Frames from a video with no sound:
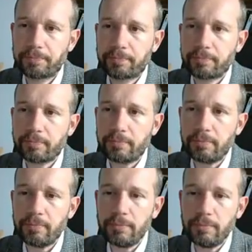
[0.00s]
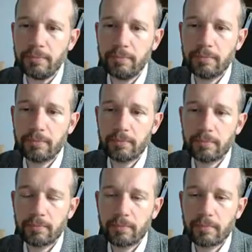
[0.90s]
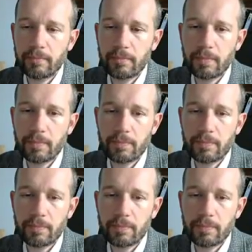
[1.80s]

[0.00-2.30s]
[no speech]